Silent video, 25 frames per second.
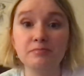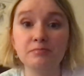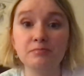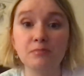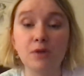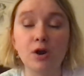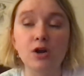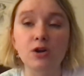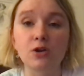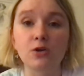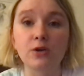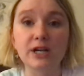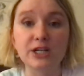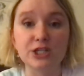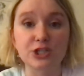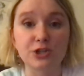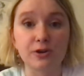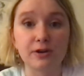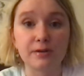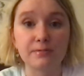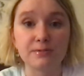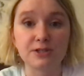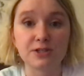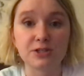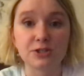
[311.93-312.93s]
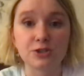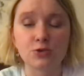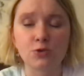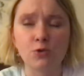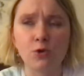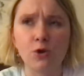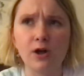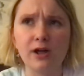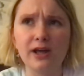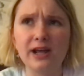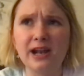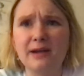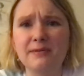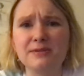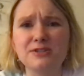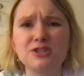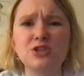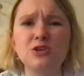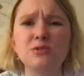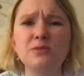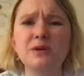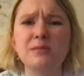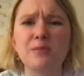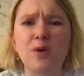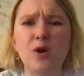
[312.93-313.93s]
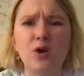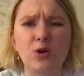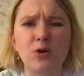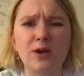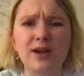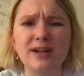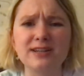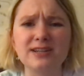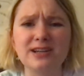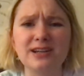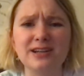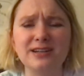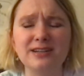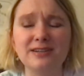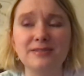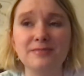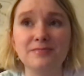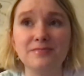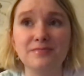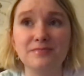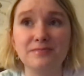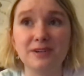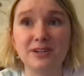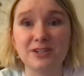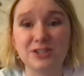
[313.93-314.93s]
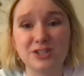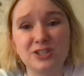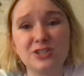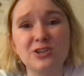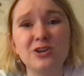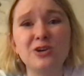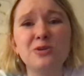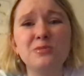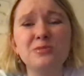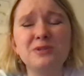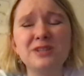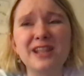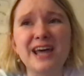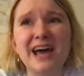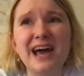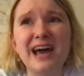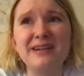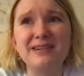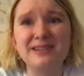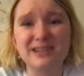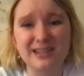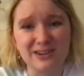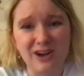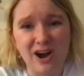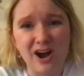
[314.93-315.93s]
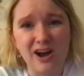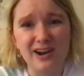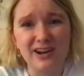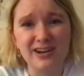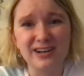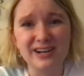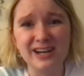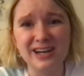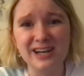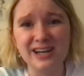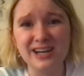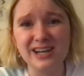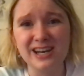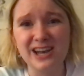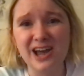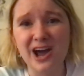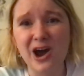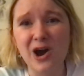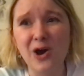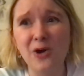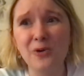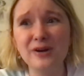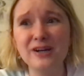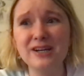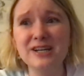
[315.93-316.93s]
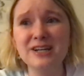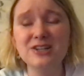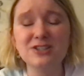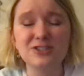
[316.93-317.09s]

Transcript: Margarete showed up to the school, and I'm assuming Margarete assumed that Kanon didn't know,